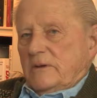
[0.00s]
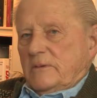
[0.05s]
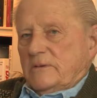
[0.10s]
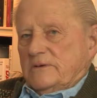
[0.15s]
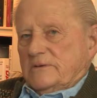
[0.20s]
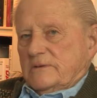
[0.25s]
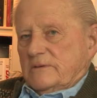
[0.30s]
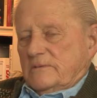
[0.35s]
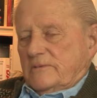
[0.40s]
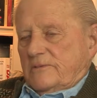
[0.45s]
He
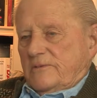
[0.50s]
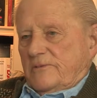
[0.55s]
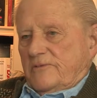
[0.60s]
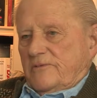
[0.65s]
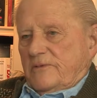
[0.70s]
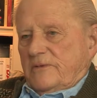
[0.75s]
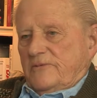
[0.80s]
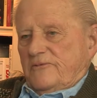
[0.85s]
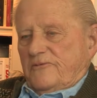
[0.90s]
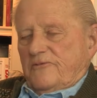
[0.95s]
was
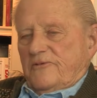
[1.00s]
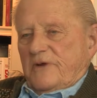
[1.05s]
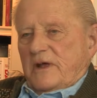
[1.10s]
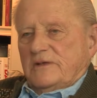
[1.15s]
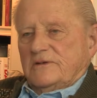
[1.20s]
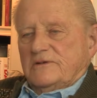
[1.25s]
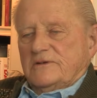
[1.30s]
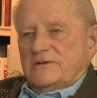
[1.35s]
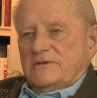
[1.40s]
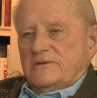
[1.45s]

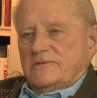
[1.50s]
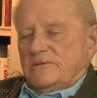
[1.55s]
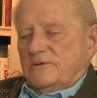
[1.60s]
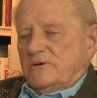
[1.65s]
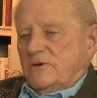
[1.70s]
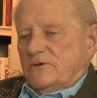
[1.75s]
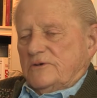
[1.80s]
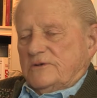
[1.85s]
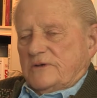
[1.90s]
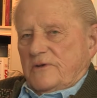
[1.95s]
Franz
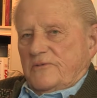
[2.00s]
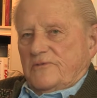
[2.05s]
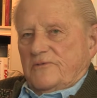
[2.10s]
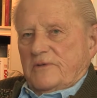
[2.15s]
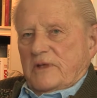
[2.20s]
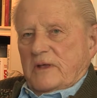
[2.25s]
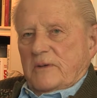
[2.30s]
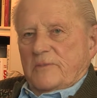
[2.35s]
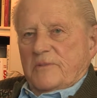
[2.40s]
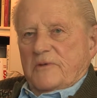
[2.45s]
Josef,
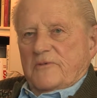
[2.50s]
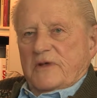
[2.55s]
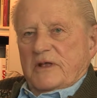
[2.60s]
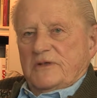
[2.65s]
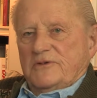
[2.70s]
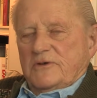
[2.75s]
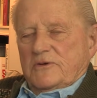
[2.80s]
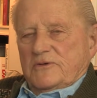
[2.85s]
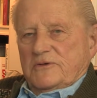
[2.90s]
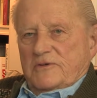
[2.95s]
Emperor
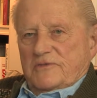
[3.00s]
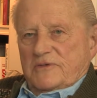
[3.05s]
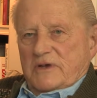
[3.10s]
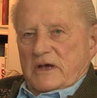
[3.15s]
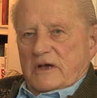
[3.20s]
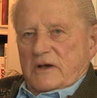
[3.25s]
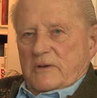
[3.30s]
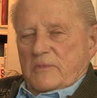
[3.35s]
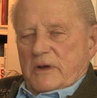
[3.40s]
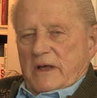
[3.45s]
Franz Josef's
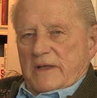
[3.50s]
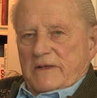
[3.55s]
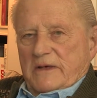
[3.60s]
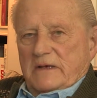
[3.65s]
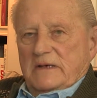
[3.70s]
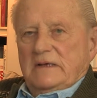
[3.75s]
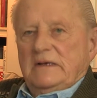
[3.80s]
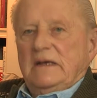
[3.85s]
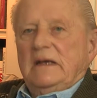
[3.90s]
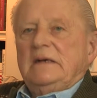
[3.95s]
younger brother,